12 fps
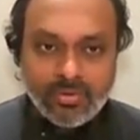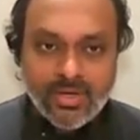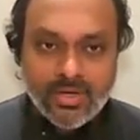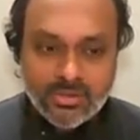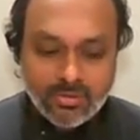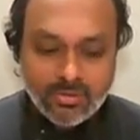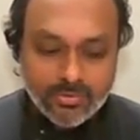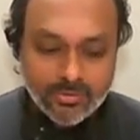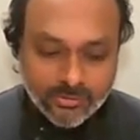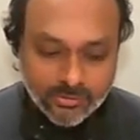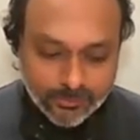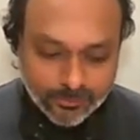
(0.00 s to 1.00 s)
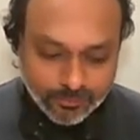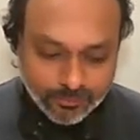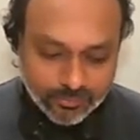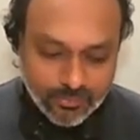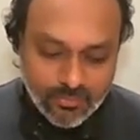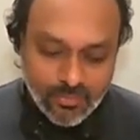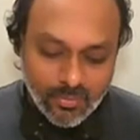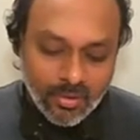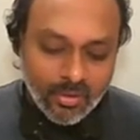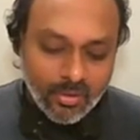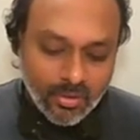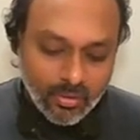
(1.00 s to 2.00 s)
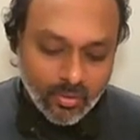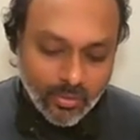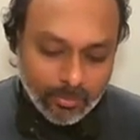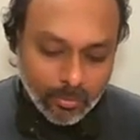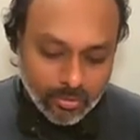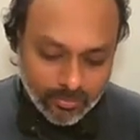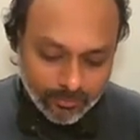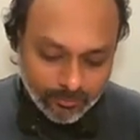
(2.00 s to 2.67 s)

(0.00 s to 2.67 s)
That's it, finished. One more.